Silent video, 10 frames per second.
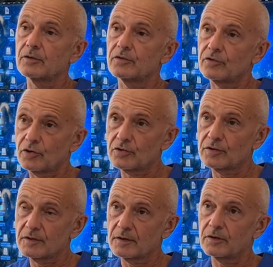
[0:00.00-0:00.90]
the
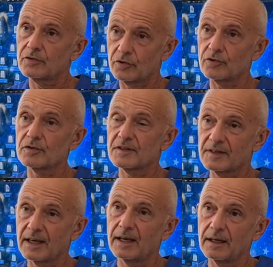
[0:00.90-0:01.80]
surgeons
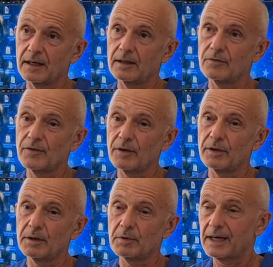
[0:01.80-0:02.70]
stay in a
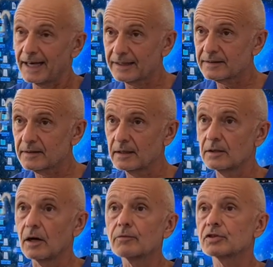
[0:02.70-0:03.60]
very relaxed
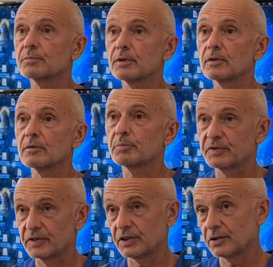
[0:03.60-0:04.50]
and comfortable
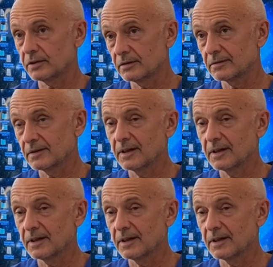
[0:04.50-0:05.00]
position.